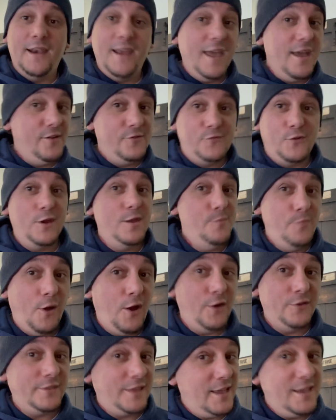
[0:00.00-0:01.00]
every
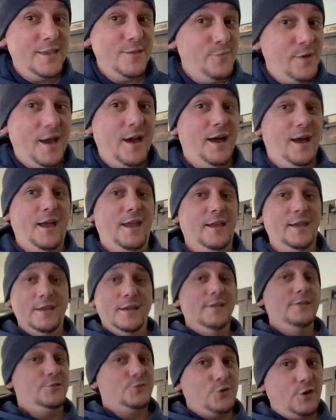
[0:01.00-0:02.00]
part that you buy.
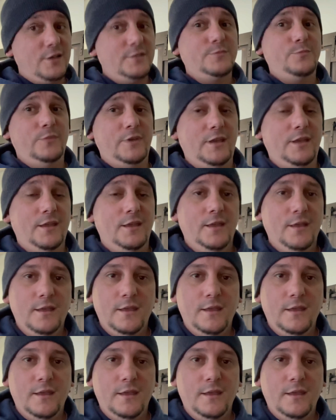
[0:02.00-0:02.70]
Trust me.